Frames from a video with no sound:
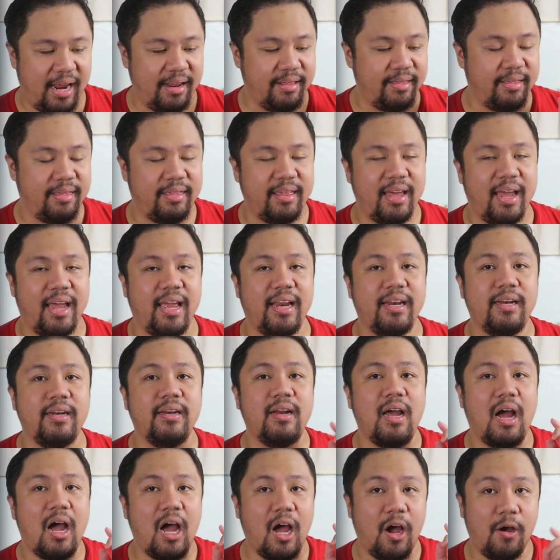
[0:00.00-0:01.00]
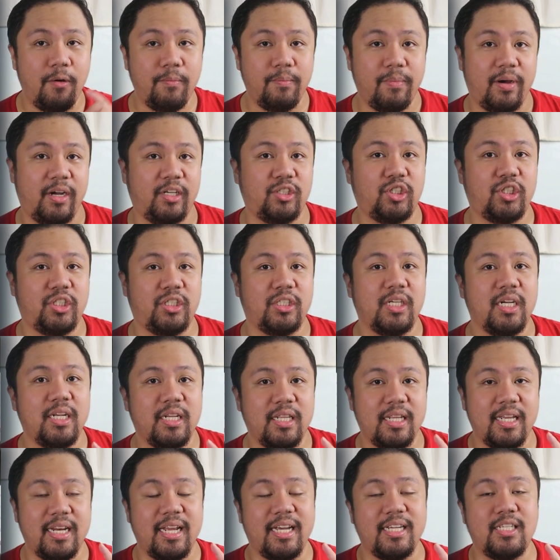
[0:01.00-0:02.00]
and then how much
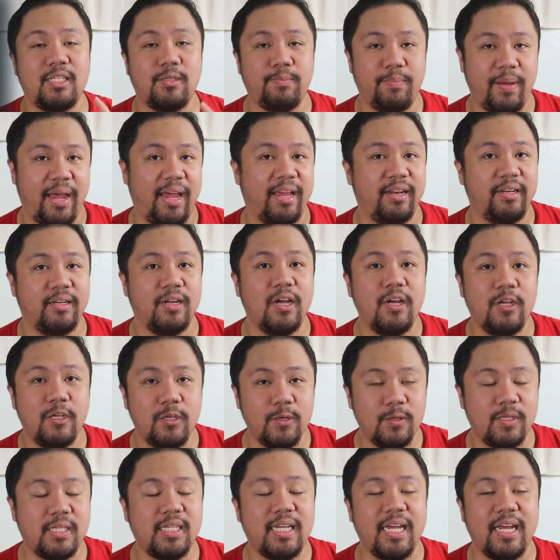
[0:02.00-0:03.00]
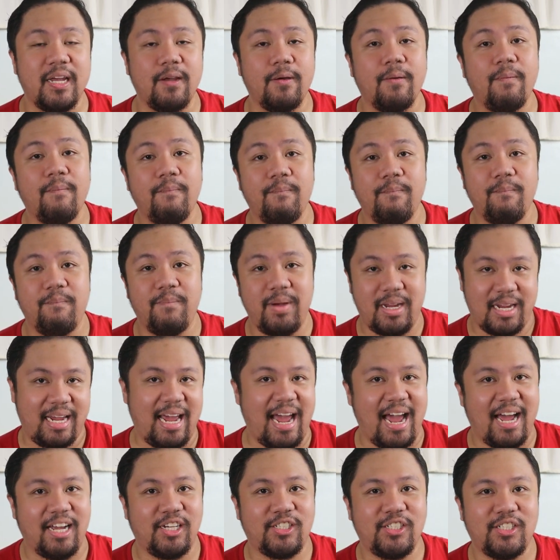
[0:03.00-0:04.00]
did I spend using my
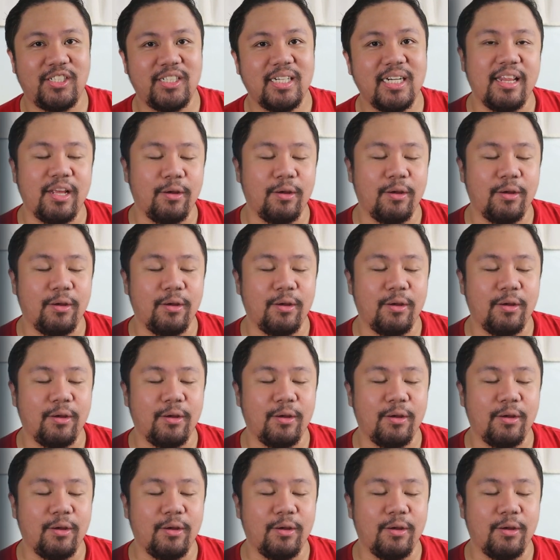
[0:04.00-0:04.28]
cash.